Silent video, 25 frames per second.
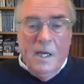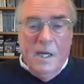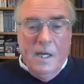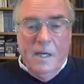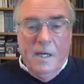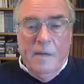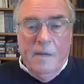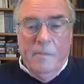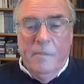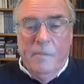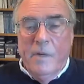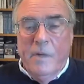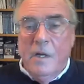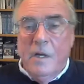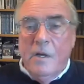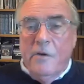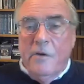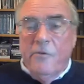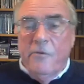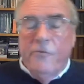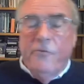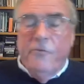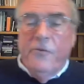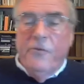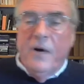um,
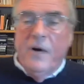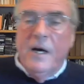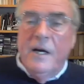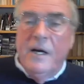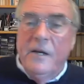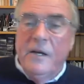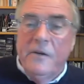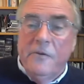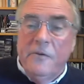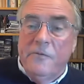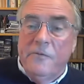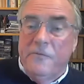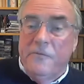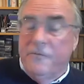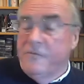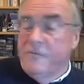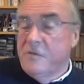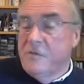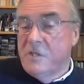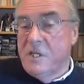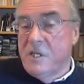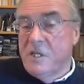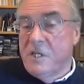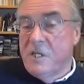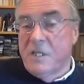five
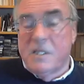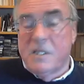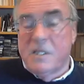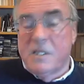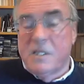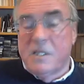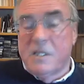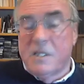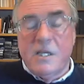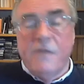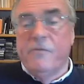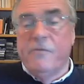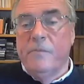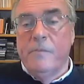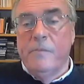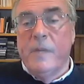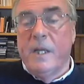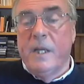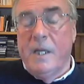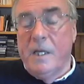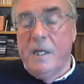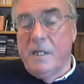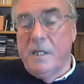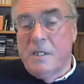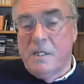six seven
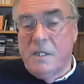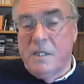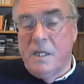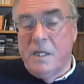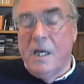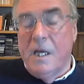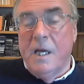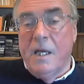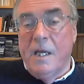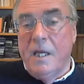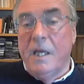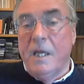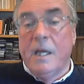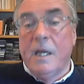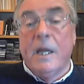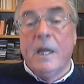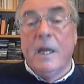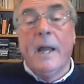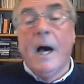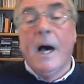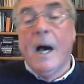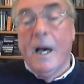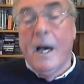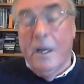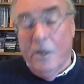minutes in an
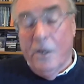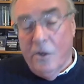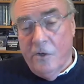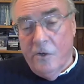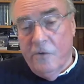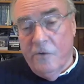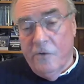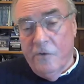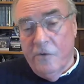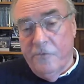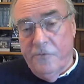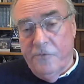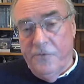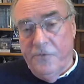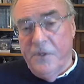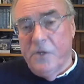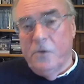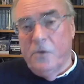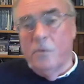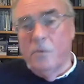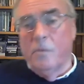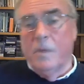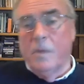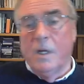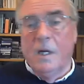hour long film,
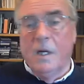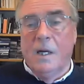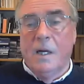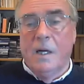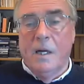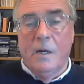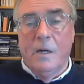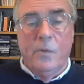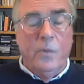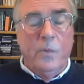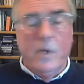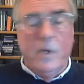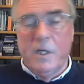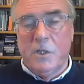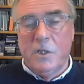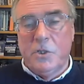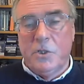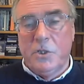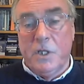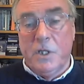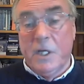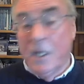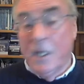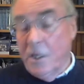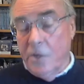uh, which
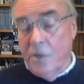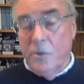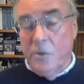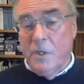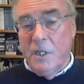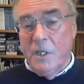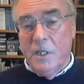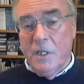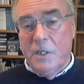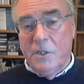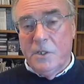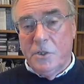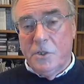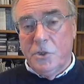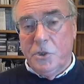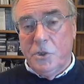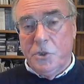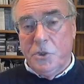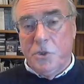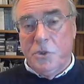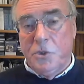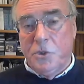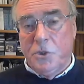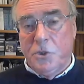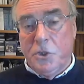included
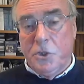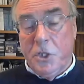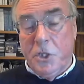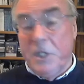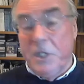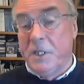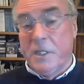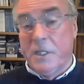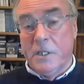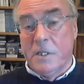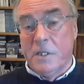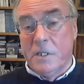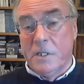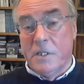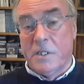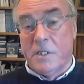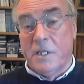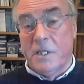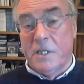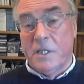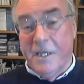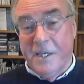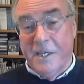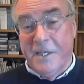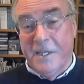cheetahs
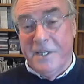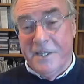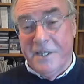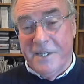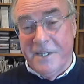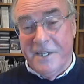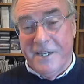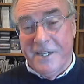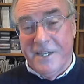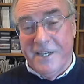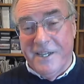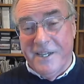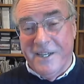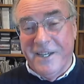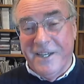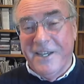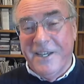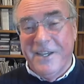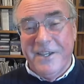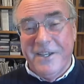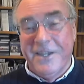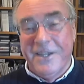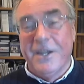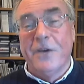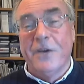and uh,
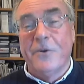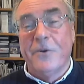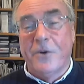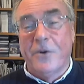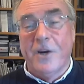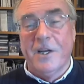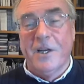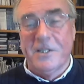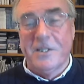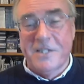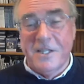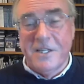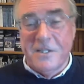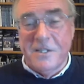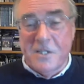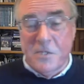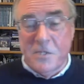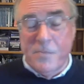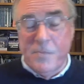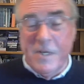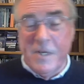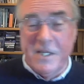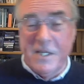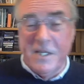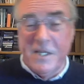you know grassland
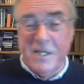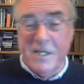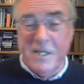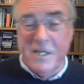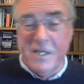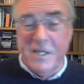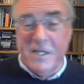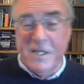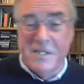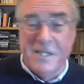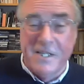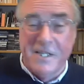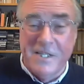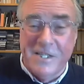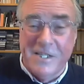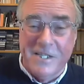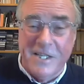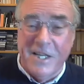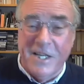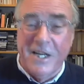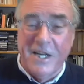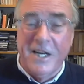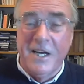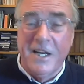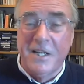species, uh,
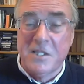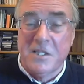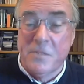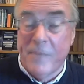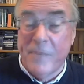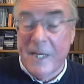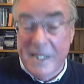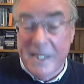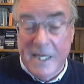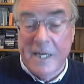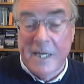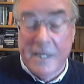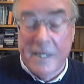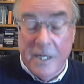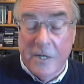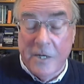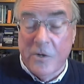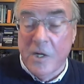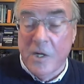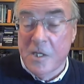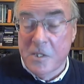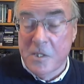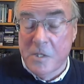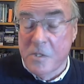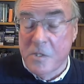spectacular
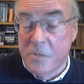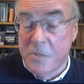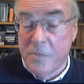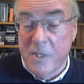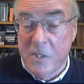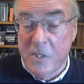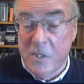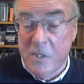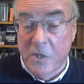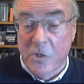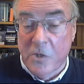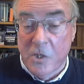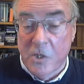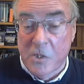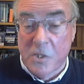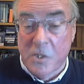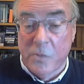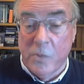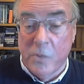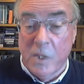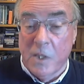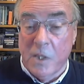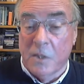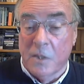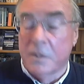grassland species across the
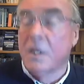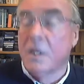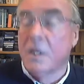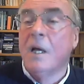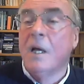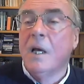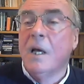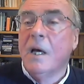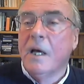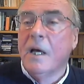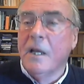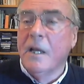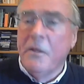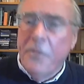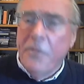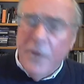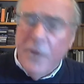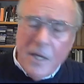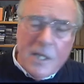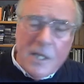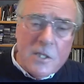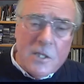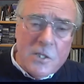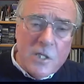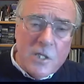world. And I think
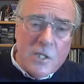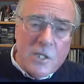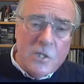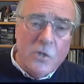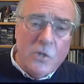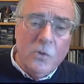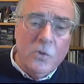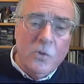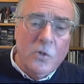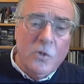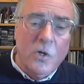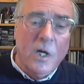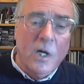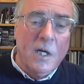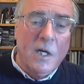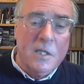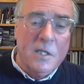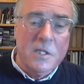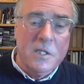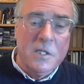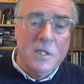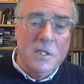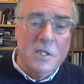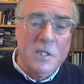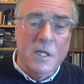it's just called
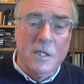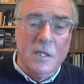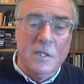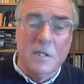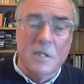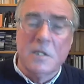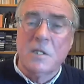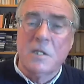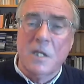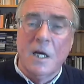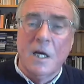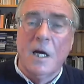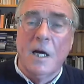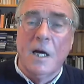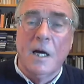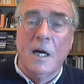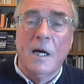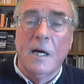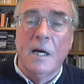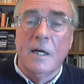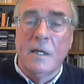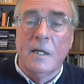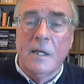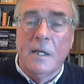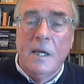Grasslands. Uh,
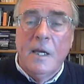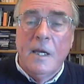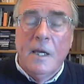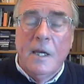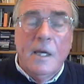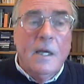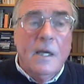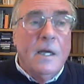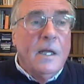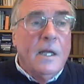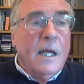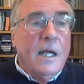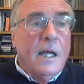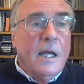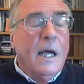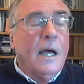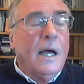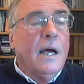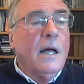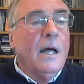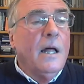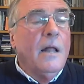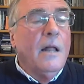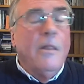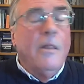
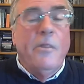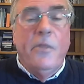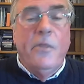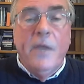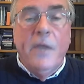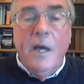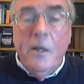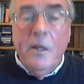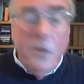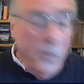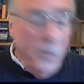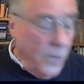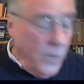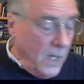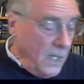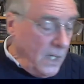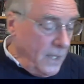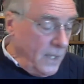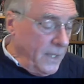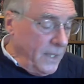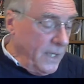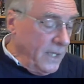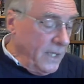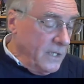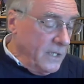uh the other
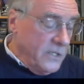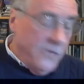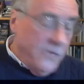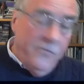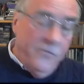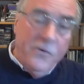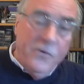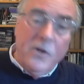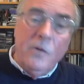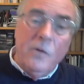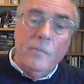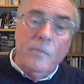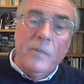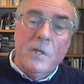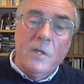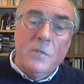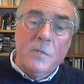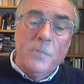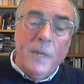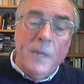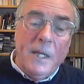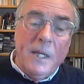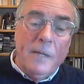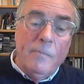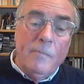one is a film that's
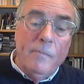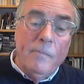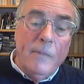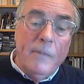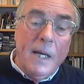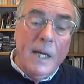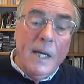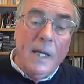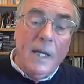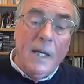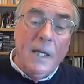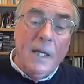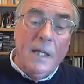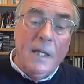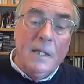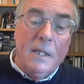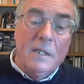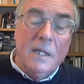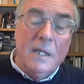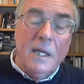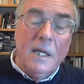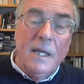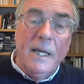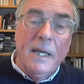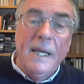being made
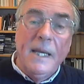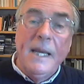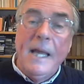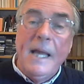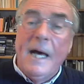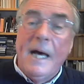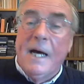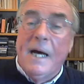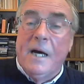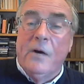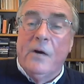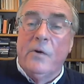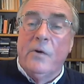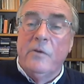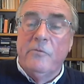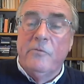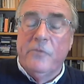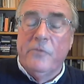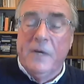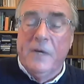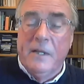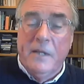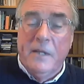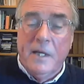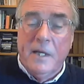now. In
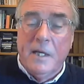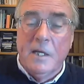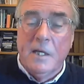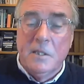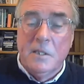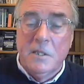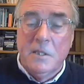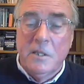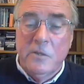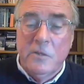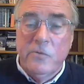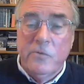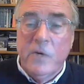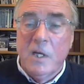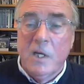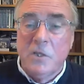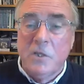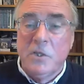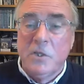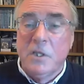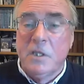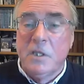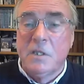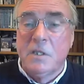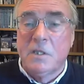fact, they're cutting the
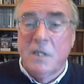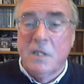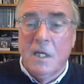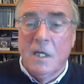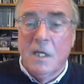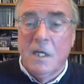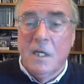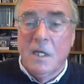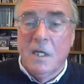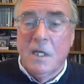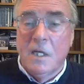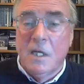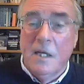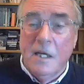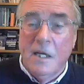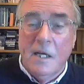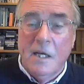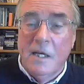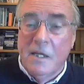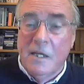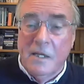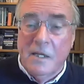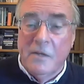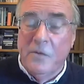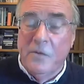rushes. Uh,
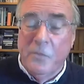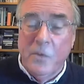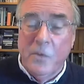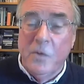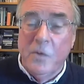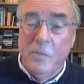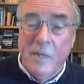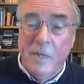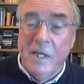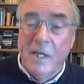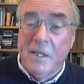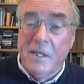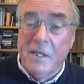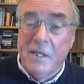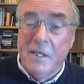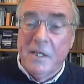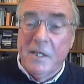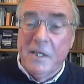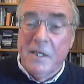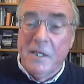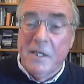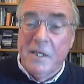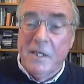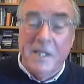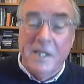uh, will be as
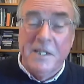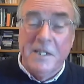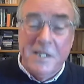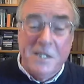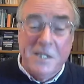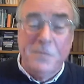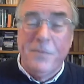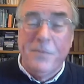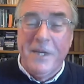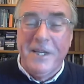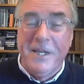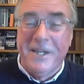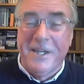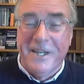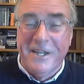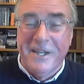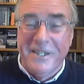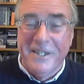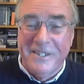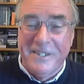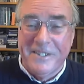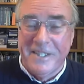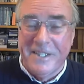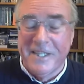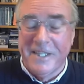as I speak, I
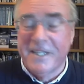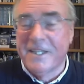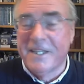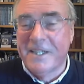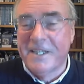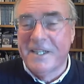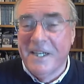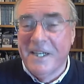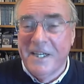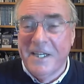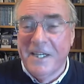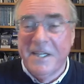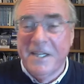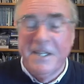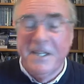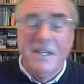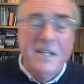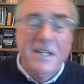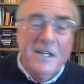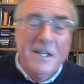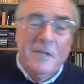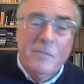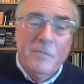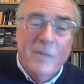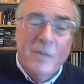think,
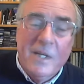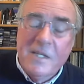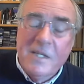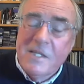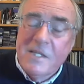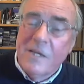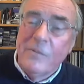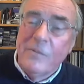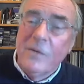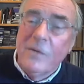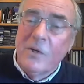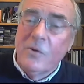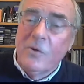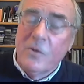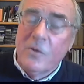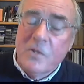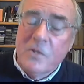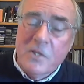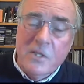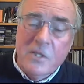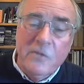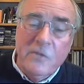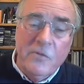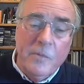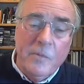by someone called
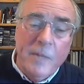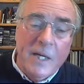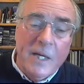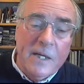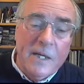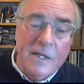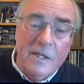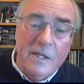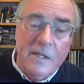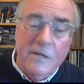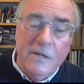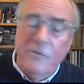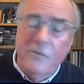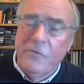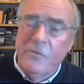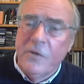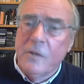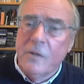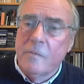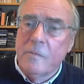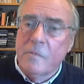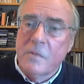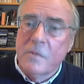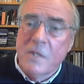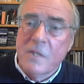Silverback
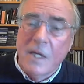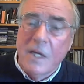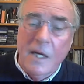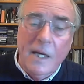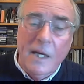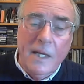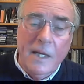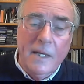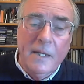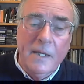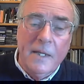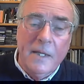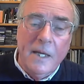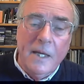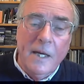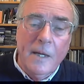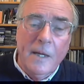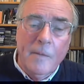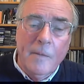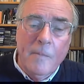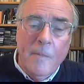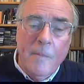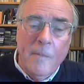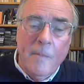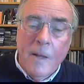Films, and
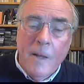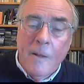um,